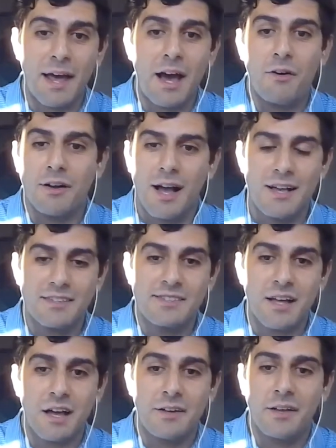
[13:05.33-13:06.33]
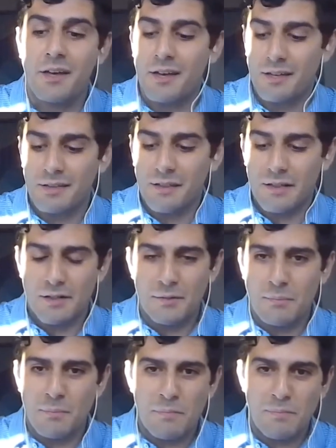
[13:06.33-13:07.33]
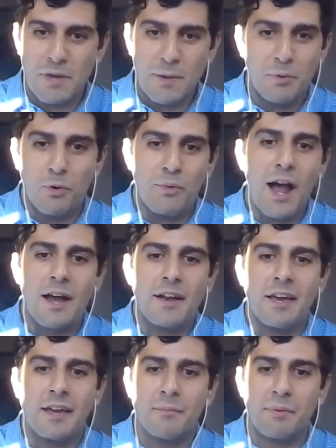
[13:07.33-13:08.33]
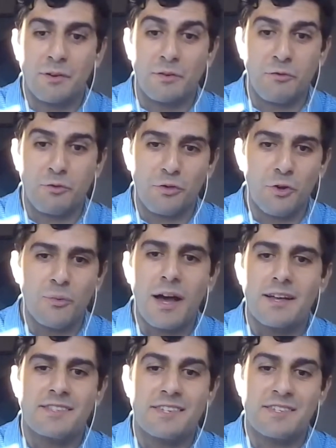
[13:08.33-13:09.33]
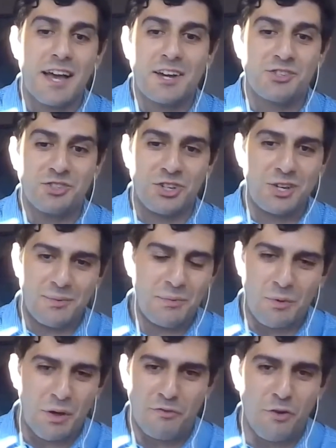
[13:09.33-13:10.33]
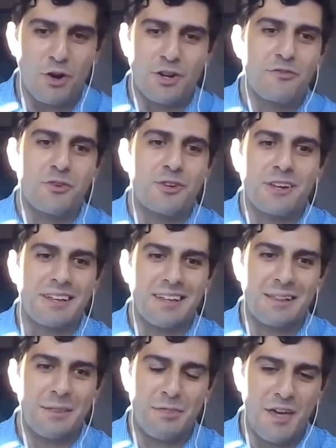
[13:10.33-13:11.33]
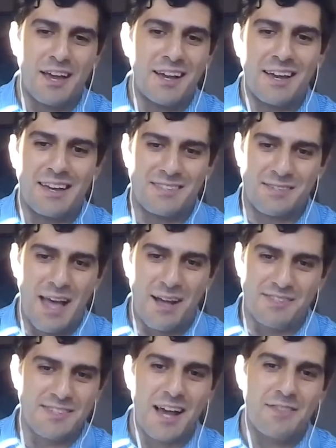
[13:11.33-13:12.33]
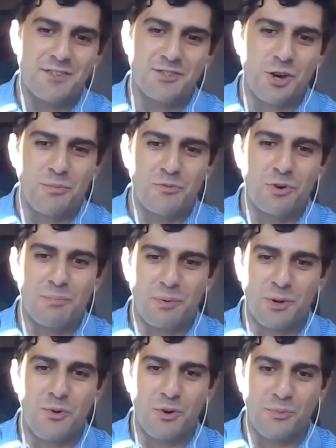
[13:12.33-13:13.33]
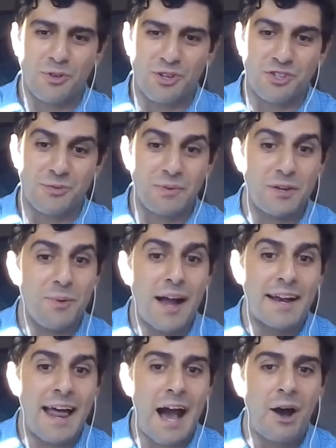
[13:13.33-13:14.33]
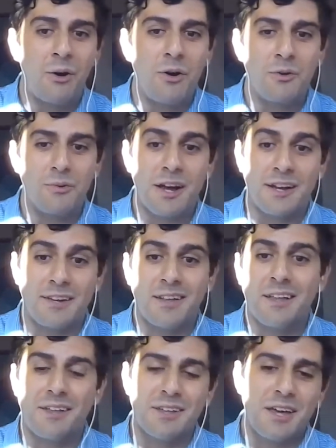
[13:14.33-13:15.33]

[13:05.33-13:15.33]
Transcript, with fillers: right now in Kazakhstan. People rioting for their rights is actually a far different thing. It's outside the scope of what Bitcoin really should be right now, right?